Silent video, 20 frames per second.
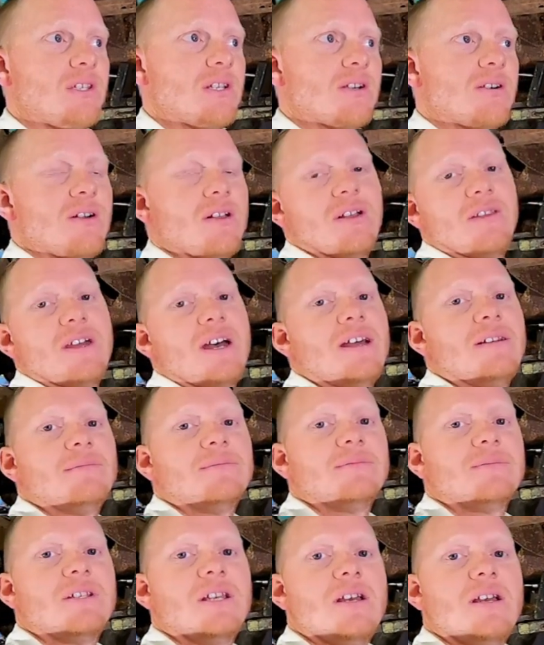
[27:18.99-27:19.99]
all
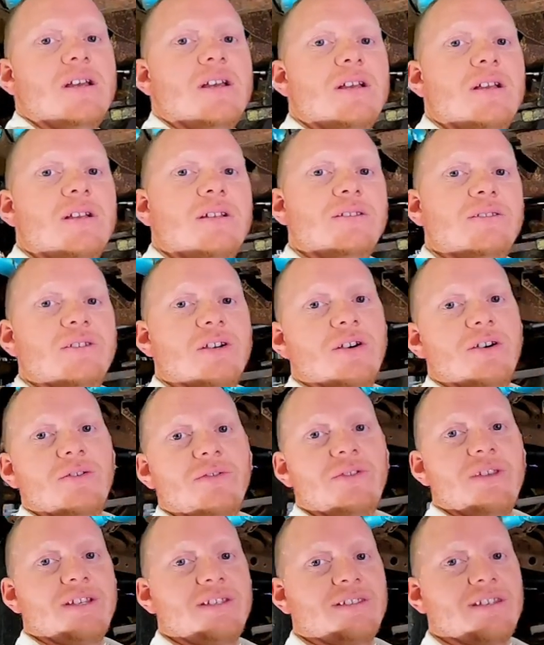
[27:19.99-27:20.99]
that.
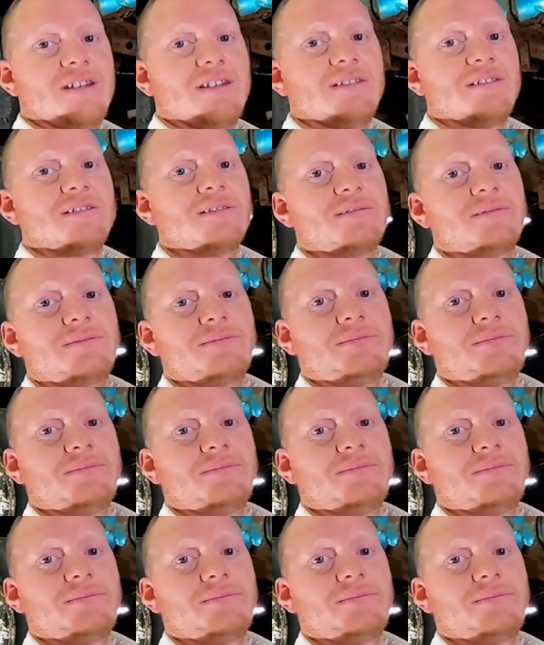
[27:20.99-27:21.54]
So thanks, guys.